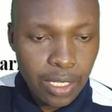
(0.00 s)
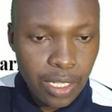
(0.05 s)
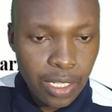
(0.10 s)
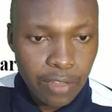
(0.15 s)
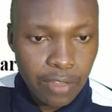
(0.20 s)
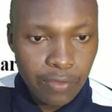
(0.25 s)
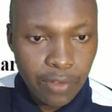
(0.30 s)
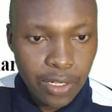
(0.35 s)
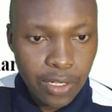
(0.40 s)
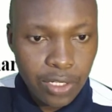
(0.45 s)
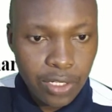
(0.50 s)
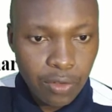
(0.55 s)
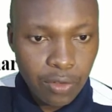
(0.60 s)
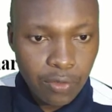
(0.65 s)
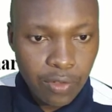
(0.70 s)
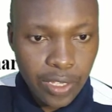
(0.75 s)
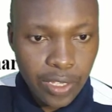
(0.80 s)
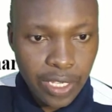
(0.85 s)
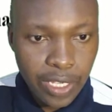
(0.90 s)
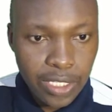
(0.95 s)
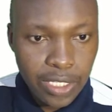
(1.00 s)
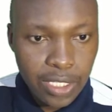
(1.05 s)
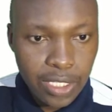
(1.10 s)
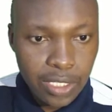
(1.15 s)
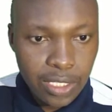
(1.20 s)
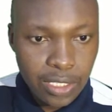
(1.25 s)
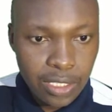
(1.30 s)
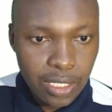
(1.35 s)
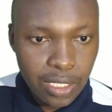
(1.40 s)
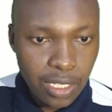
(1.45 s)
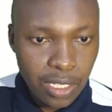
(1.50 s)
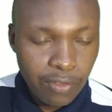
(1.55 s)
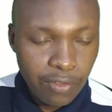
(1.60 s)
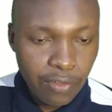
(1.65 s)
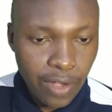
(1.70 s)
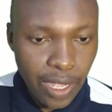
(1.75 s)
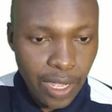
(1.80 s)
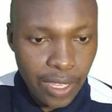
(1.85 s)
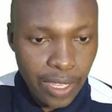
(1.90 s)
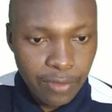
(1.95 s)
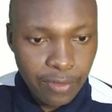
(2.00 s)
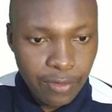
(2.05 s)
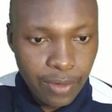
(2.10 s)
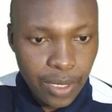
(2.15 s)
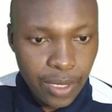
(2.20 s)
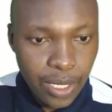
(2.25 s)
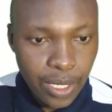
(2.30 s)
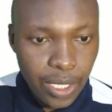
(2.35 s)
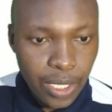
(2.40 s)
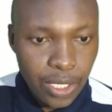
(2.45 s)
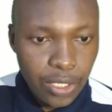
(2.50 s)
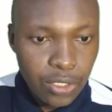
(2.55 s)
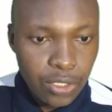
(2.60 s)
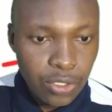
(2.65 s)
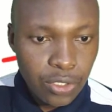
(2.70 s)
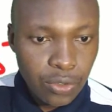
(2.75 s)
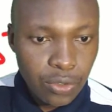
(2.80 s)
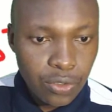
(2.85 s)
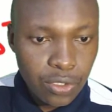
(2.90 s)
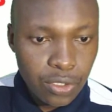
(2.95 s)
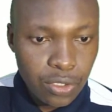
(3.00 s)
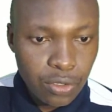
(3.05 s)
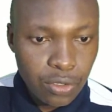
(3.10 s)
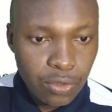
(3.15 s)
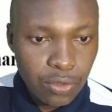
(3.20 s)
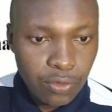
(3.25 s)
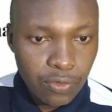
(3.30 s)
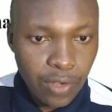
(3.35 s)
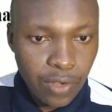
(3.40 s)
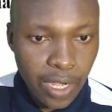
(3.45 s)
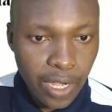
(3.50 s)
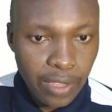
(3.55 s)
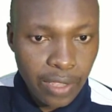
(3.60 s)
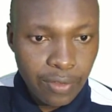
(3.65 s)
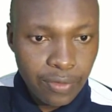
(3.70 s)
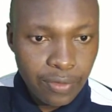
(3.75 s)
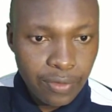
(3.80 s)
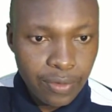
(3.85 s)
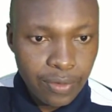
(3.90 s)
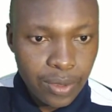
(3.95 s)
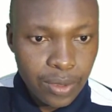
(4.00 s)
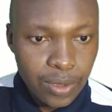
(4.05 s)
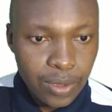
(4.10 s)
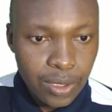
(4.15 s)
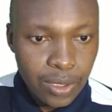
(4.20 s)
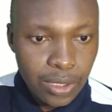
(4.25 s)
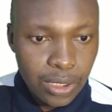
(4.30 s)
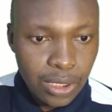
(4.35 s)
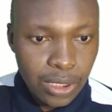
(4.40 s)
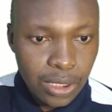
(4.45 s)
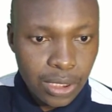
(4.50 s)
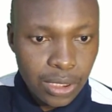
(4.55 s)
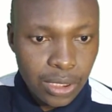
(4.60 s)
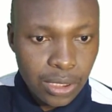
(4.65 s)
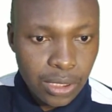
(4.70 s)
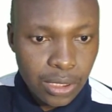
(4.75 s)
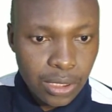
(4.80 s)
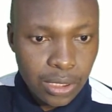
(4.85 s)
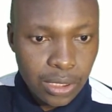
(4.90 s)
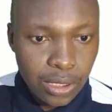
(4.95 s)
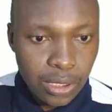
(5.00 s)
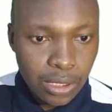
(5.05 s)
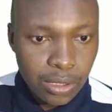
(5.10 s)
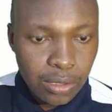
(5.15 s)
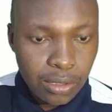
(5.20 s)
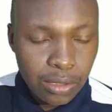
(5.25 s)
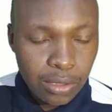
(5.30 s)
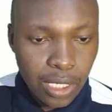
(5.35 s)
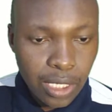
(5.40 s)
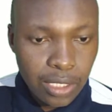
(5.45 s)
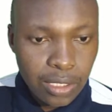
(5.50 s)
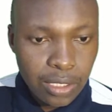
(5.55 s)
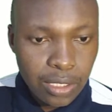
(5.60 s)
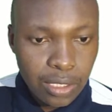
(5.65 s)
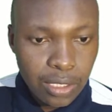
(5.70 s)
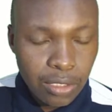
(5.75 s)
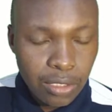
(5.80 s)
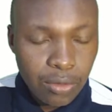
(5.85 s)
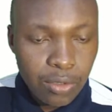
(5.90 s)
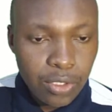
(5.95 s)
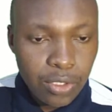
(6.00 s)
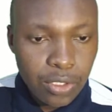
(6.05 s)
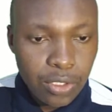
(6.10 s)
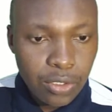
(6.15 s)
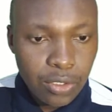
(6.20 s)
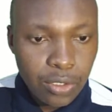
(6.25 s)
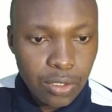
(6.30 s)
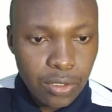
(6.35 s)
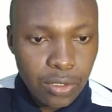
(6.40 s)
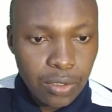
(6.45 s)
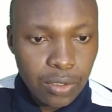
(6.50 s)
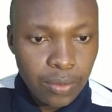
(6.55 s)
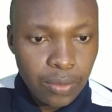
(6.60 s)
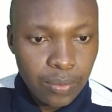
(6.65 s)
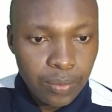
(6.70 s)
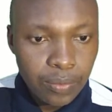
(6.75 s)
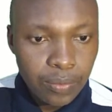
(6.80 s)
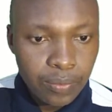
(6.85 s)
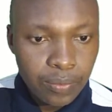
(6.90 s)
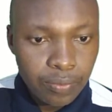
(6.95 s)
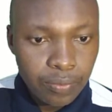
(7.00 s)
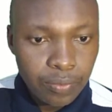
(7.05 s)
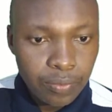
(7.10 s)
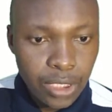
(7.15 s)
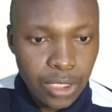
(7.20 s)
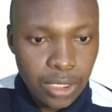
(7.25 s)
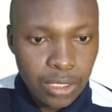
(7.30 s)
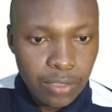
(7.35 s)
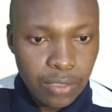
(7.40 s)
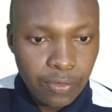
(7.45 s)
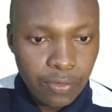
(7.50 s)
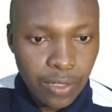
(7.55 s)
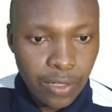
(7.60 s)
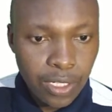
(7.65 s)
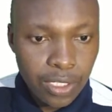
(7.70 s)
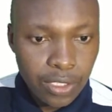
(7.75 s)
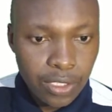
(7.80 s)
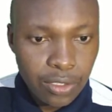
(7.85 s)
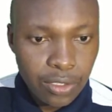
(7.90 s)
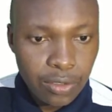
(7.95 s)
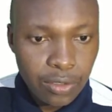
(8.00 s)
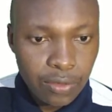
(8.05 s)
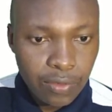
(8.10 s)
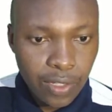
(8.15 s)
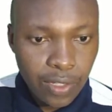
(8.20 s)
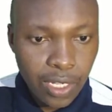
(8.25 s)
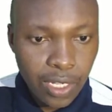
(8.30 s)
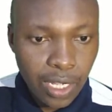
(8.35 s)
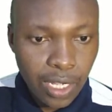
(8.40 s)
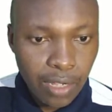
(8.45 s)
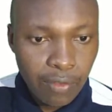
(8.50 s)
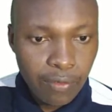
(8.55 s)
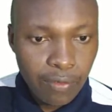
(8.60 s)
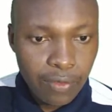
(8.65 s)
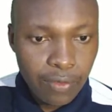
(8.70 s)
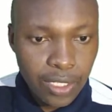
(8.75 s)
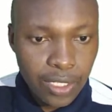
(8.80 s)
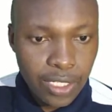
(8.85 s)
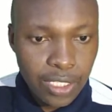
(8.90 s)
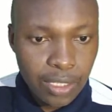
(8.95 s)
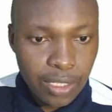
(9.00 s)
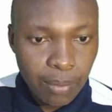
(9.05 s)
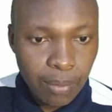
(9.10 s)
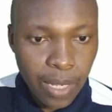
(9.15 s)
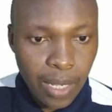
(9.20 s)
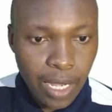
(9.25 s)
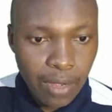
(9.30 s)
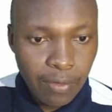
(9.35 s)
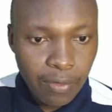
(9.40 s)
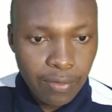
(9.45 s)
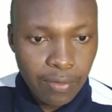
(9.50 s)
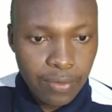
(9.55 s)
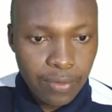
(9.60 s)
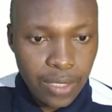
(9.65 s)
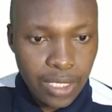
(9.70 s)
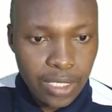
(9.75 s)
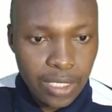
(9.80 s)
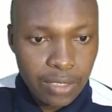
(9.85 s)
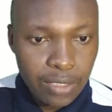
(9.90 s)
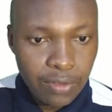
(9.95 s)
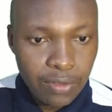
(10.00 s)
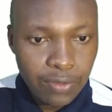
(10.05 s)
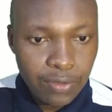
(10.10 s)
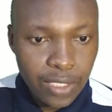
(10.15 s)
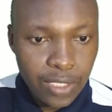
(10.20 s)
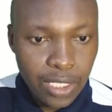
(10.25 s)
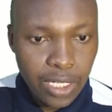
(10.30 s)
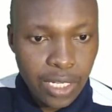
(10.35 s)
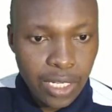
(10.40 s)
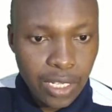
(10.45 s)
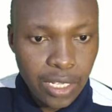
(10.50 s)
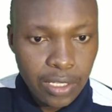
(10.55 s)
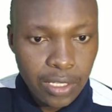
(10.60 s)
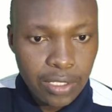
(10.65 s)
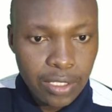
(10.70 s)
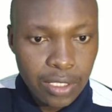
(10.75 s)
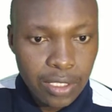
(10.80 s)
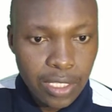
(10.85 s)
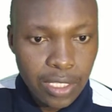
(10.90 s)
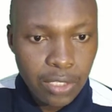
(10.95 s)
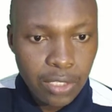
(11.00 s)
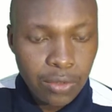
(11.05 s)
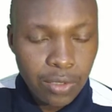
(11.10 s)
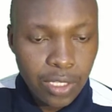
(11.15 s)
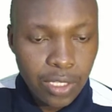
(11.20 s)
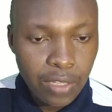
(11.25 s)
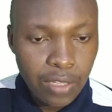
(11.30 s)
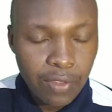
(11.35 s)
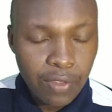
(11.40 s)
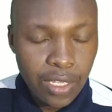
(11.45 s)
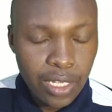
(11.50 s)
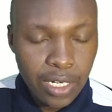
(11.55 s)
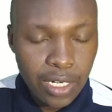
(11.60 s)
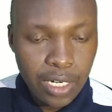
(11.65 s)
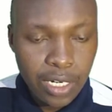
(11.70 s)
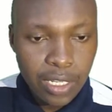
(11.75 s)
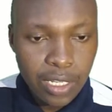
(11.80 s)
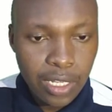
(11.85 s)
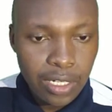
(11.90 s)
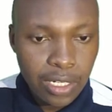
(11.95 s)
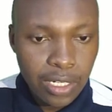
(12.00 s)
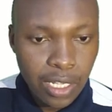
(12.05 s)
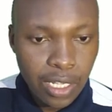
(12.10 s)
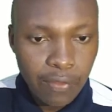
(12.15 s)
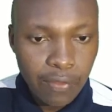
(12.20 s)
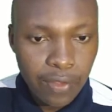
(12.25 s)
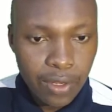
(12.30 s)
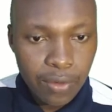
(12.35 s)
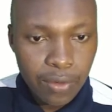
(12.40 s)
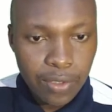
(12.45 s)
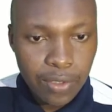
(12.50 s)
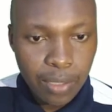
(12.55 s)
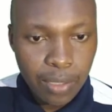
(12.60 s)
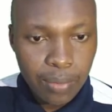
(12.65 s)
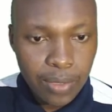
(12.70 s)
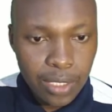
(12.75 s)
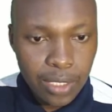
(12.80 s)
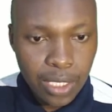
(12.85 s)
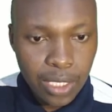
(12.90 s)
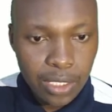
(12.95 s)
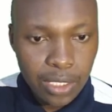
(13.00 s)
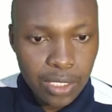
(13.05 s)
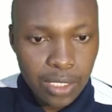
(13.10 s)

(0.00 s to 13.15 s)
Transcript: value of x is 5. So 0 to 5, that equation, that is a function of the curve that is above, that is 15x. That will give the area in that curve. Then we subtract